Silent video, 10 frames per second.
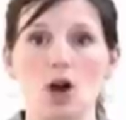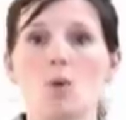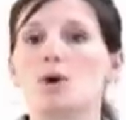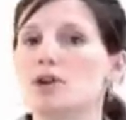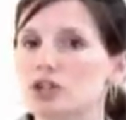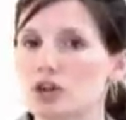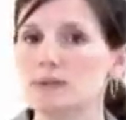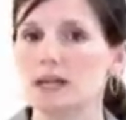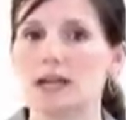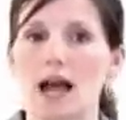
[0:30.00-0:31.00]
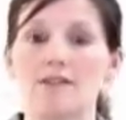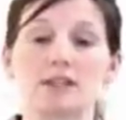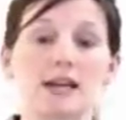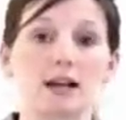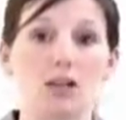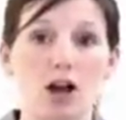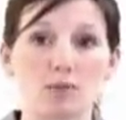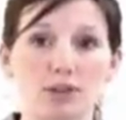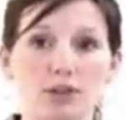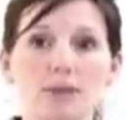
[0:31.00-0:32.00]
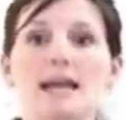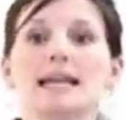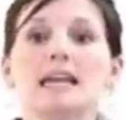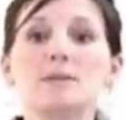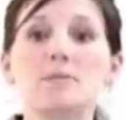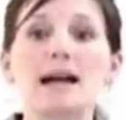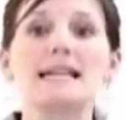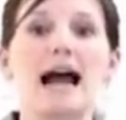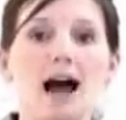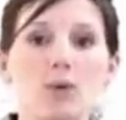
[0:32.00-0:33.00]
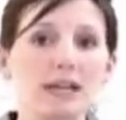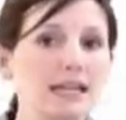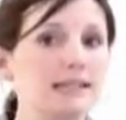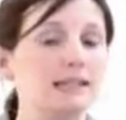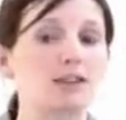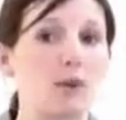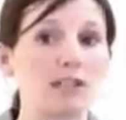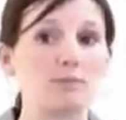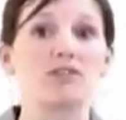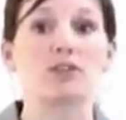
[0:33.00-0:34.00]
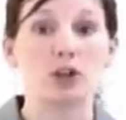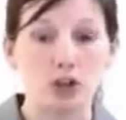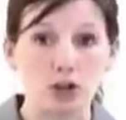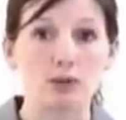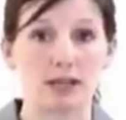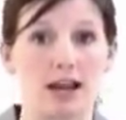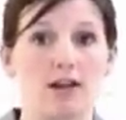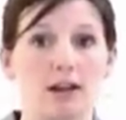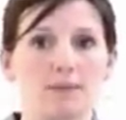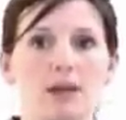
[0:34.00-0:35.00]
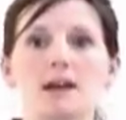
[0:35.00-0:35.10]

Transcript: When you're choosing a knife to take along with you, keep in mind how easy it's going to be for you to carry.